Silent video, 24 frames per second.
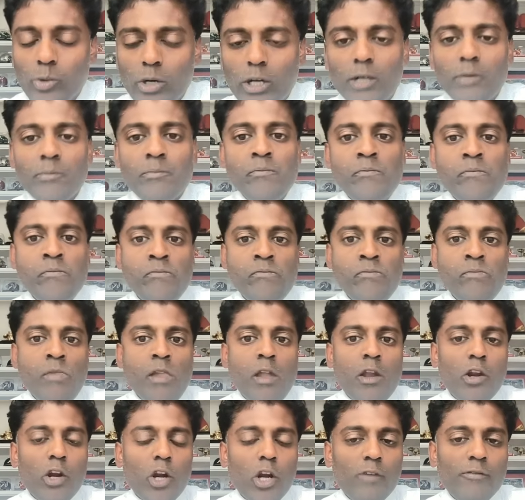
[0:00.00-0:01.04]
well.
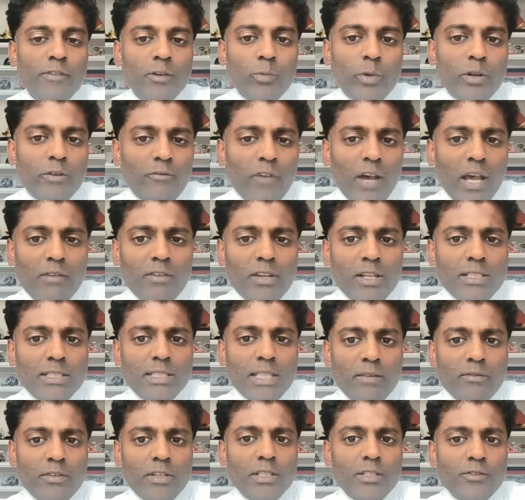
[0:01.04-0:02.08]
Irvin went 5 innings,
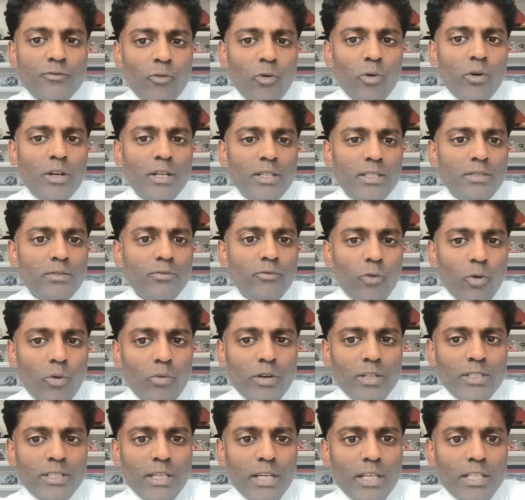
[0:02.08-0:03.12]
7 hits, four
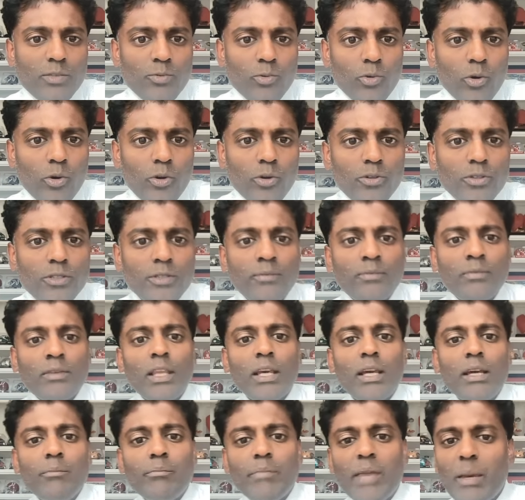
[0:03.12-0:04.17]
runs against Royals.
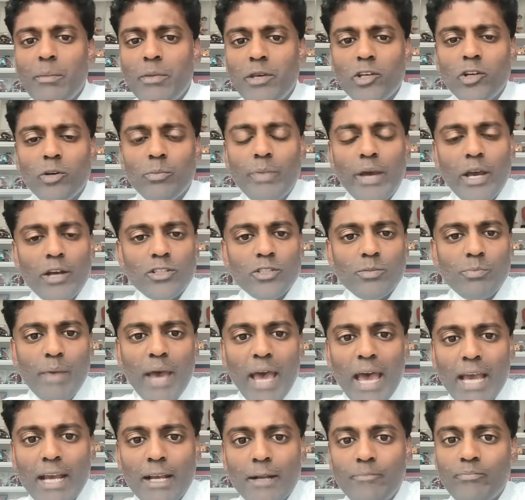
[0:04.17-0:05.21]
Maybe he'll bounce
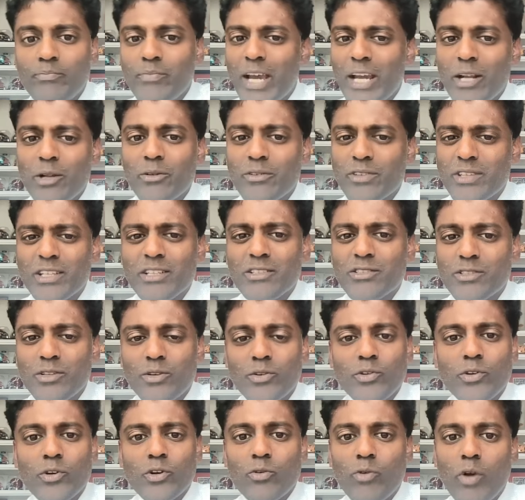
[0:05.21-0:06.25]
back. I don't think
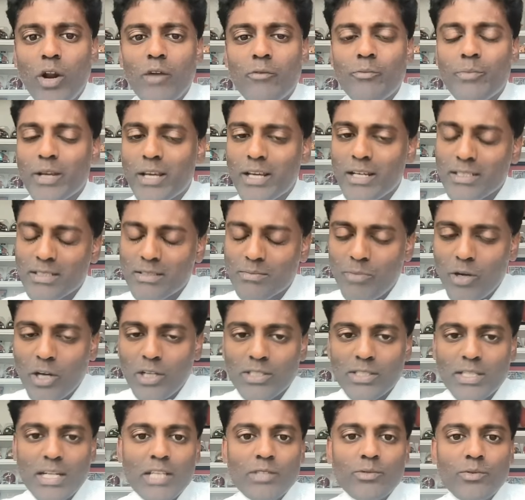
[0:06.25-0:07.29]
so, though. Because
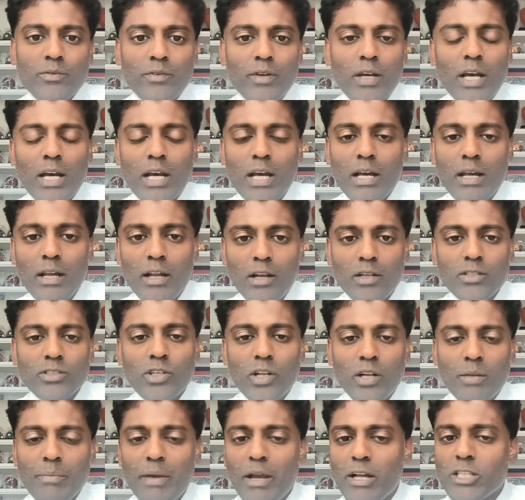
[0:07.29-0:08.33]
Boston is
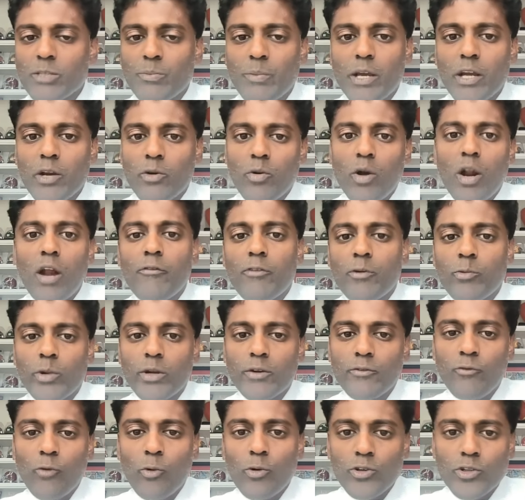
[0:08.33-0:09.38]
on a bounce back, Crawford
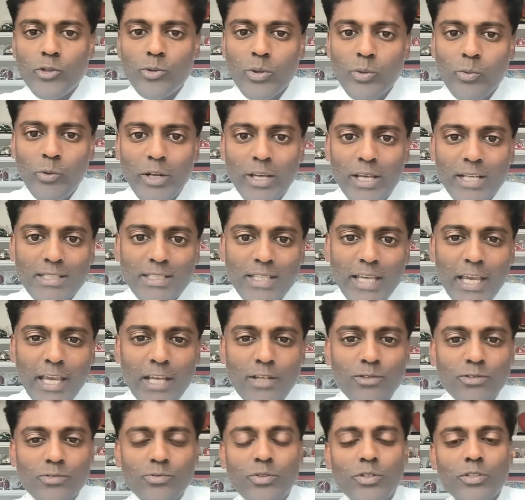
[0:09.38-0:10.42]
went 4-2-1 against the
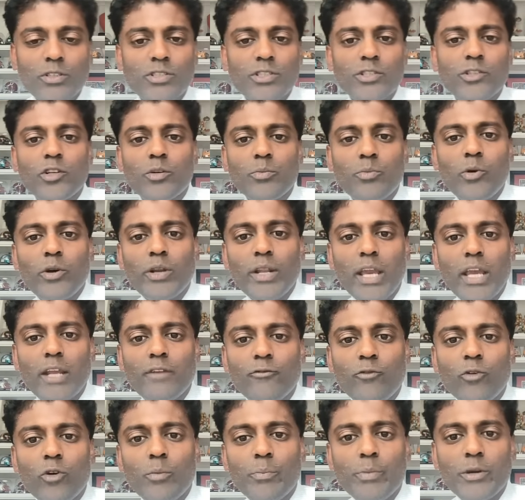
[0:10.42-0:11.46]
Angels with a
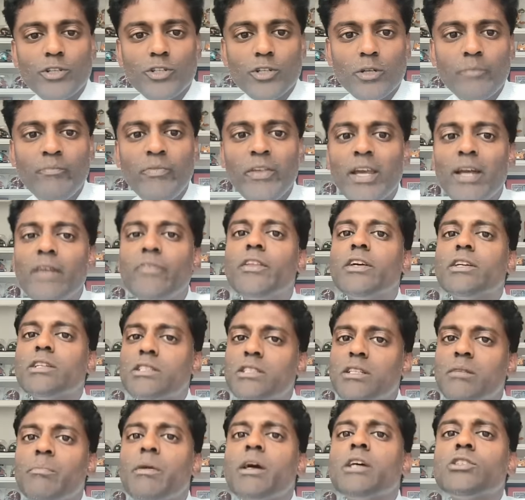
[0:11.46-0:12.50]
0.84 pitcher. This is
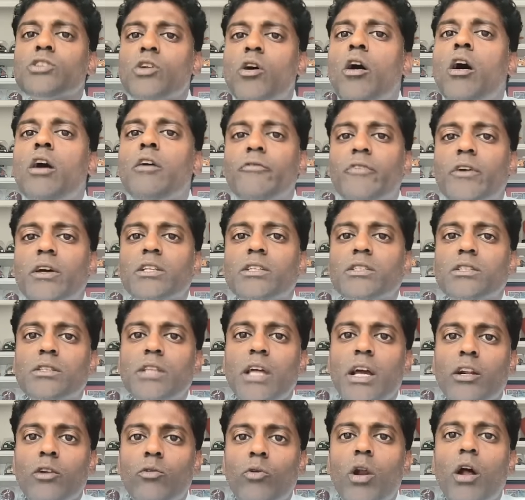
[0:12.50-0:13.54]
the best offense
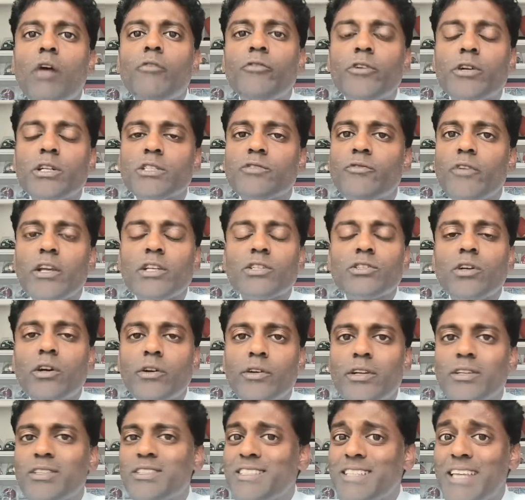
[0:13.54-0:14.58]
that Crawford has faced all
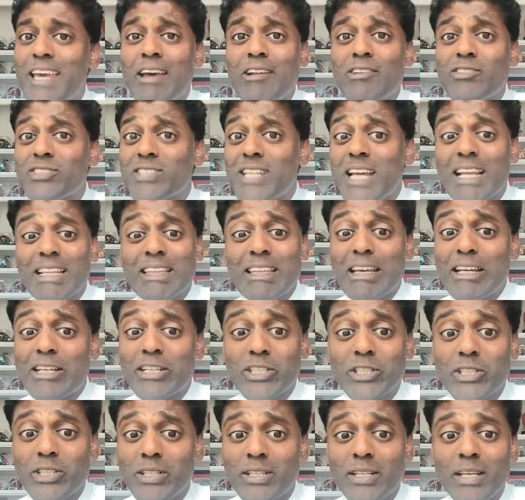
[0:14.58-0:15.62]
year. Seattle's not that
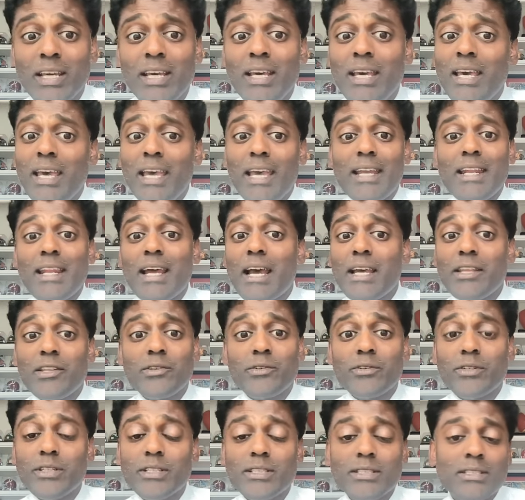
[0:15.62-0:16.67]
good, and
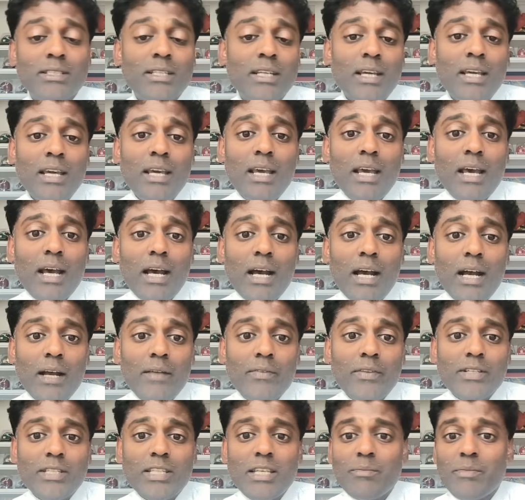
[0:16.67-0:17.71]
neither is
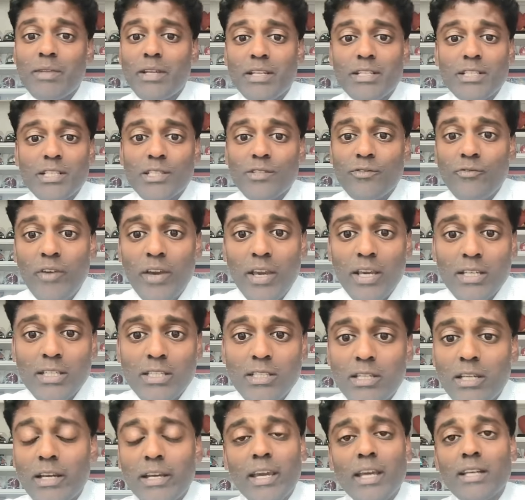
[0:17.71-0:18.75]
the team that he just
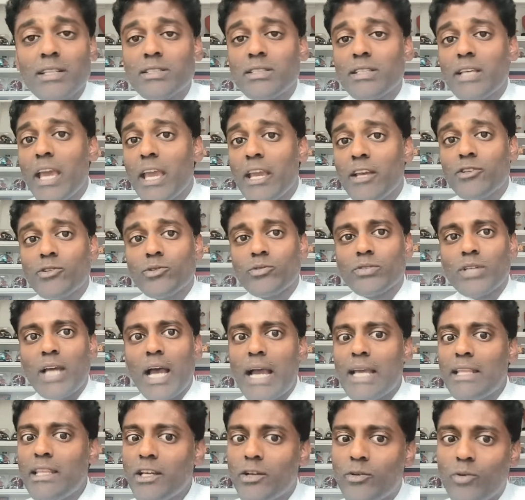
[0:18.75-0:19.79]
faced against the Angels.
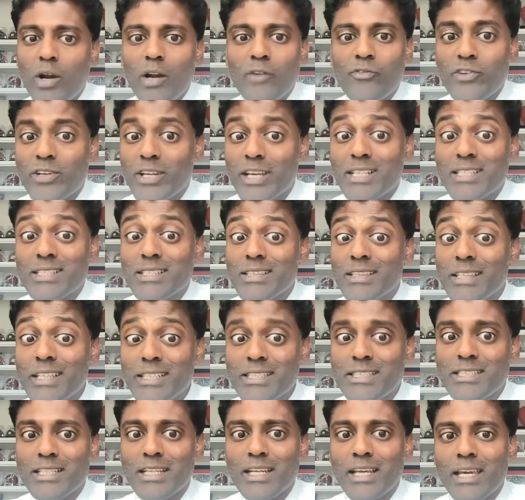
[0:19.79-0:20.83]
I think Crawford gets
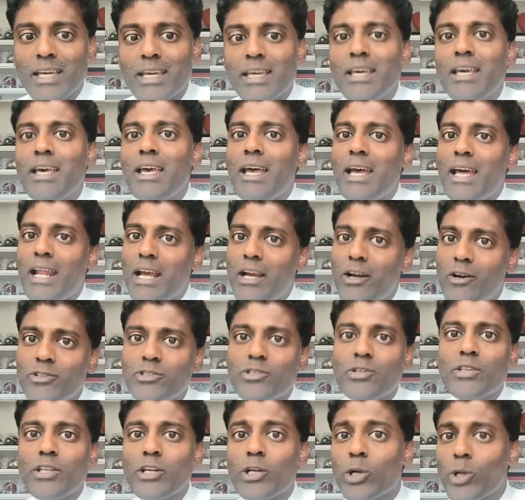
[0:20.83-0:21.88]
lit today, and I
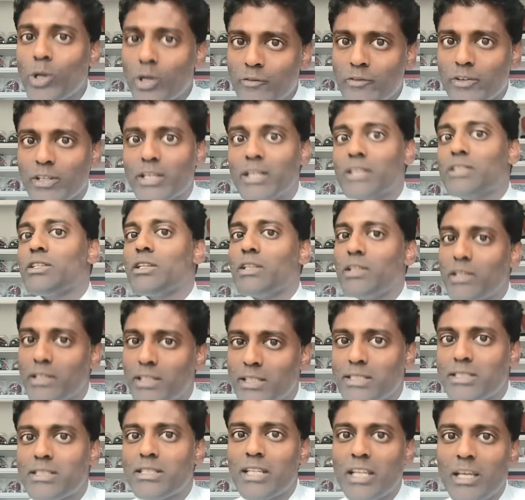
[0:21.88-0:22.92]
also think Irvin gets
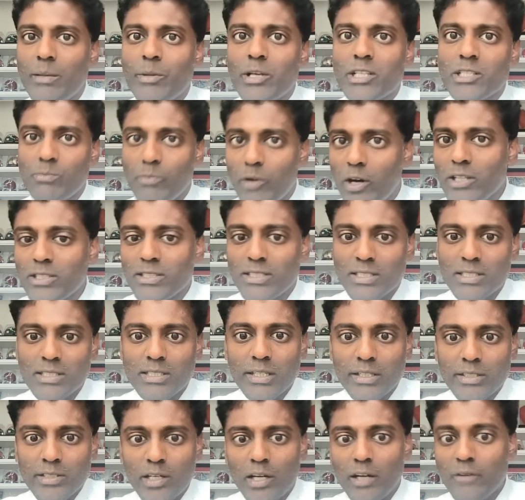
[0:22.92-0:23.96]
lit today because Boston's
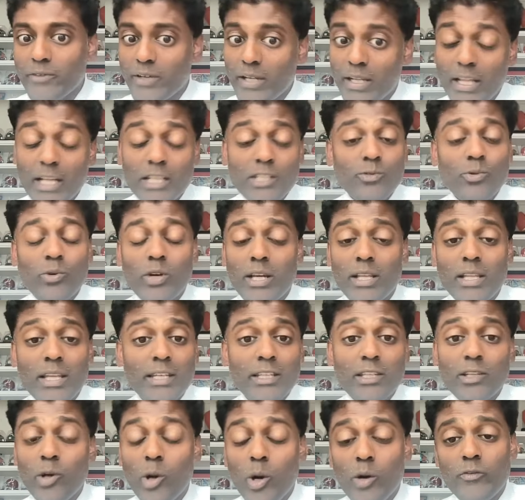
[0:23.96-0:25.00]
ticked off, and that's why I
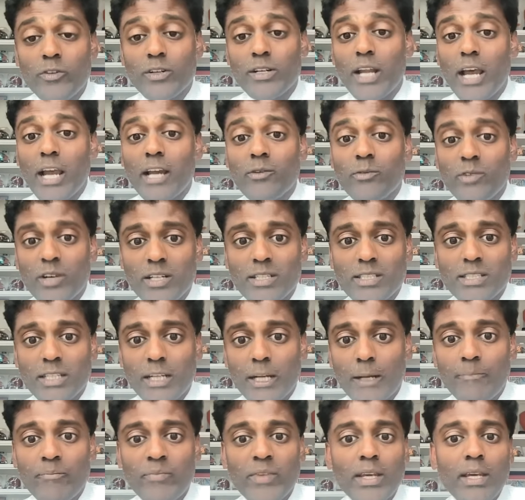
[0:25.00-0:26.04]
like the over 9 runs
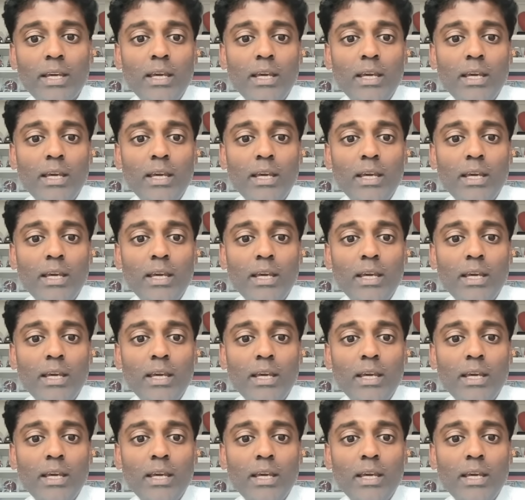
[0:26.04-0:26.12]
today.